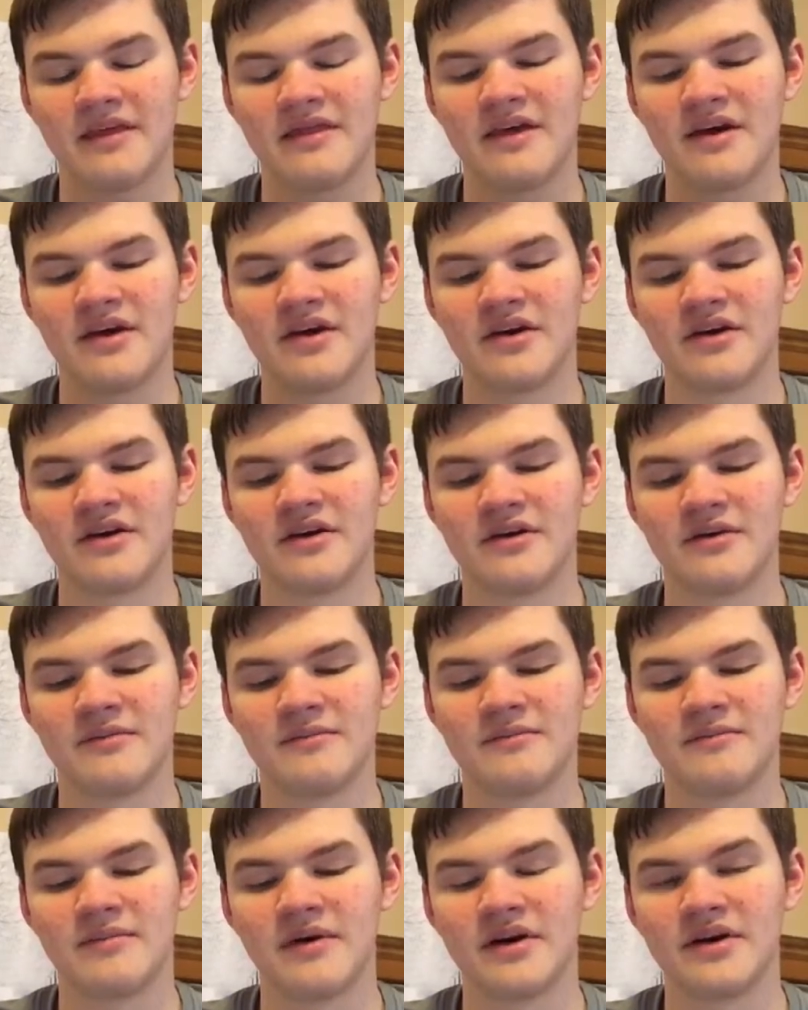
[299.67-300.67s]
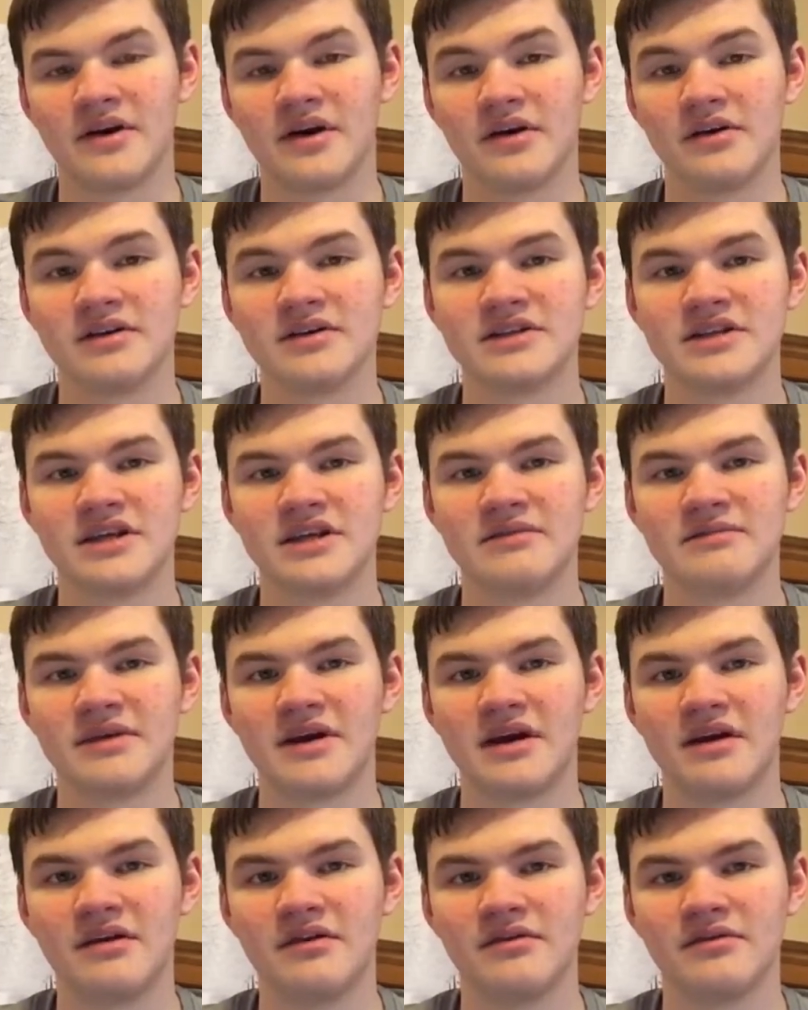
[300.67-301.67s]
they're a young team
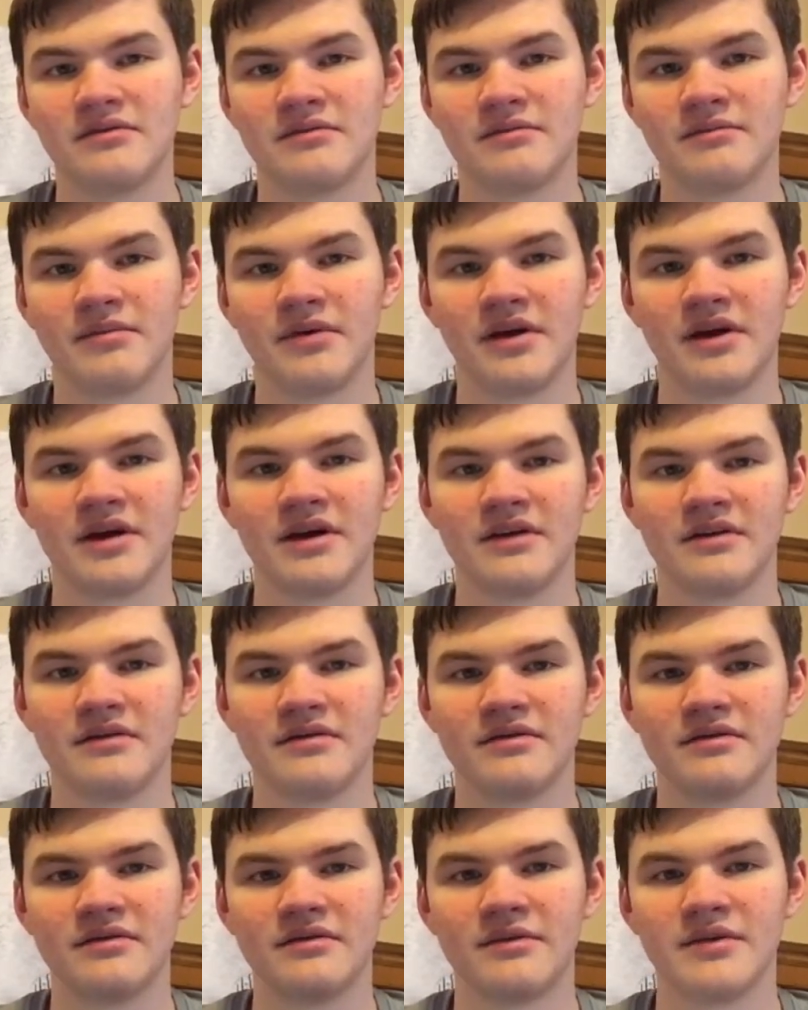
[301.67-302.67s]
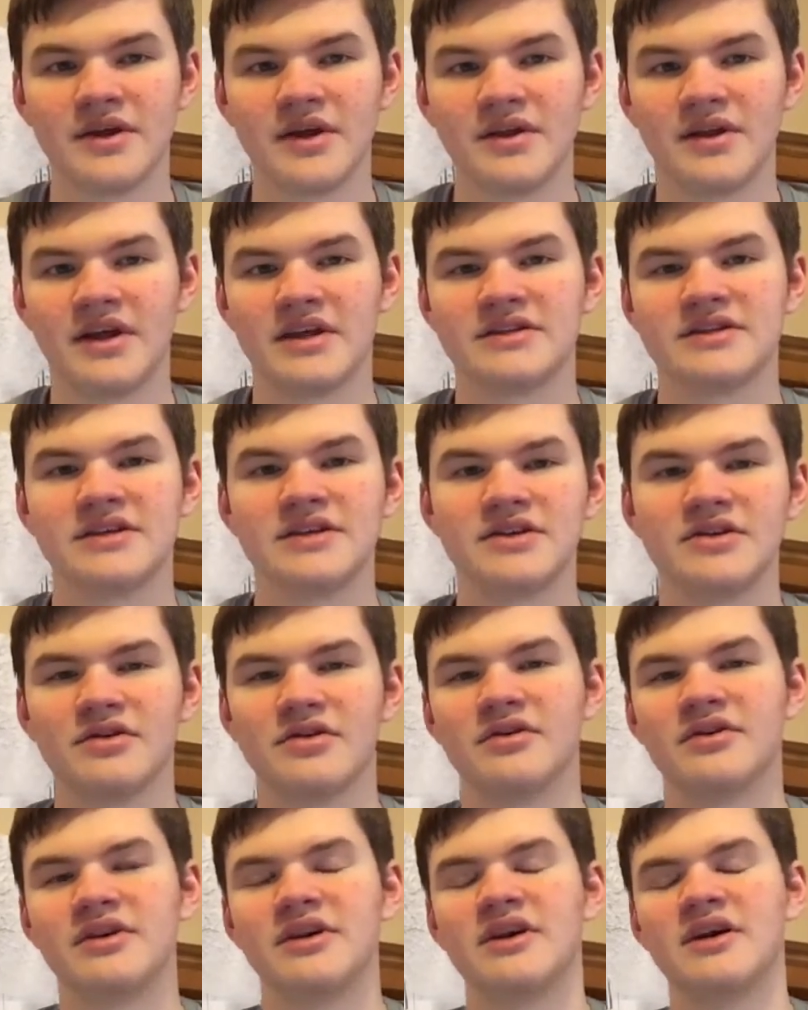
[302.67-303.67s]
now, but without that
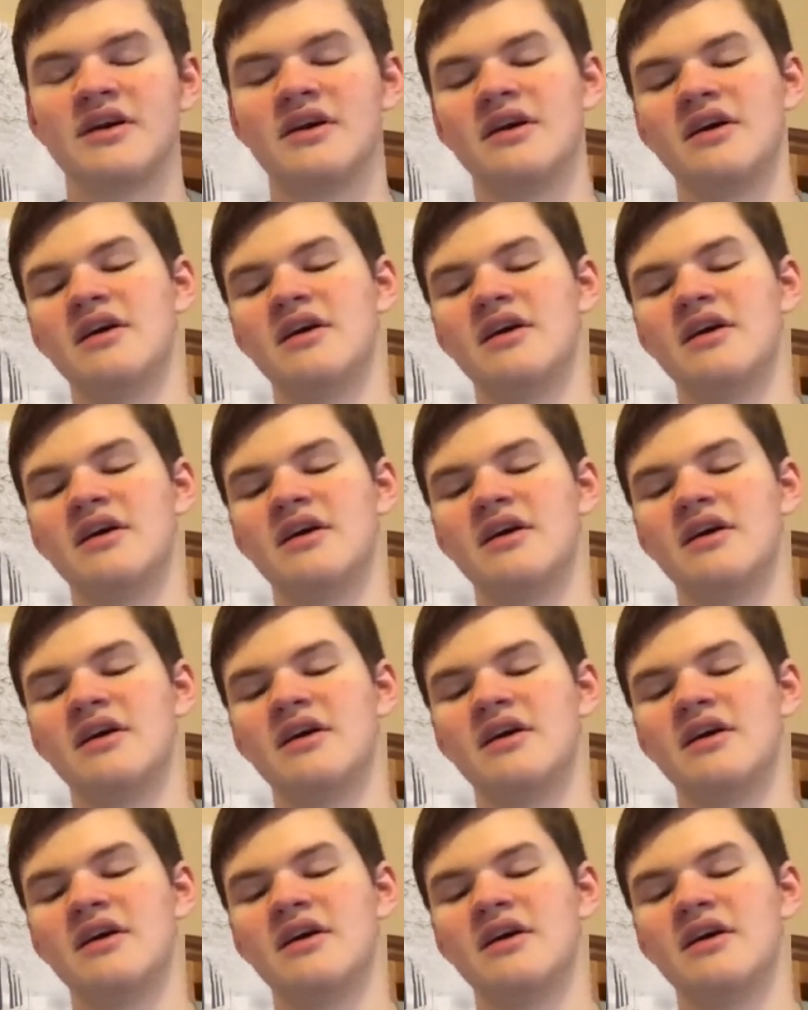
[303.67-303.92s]
seniority,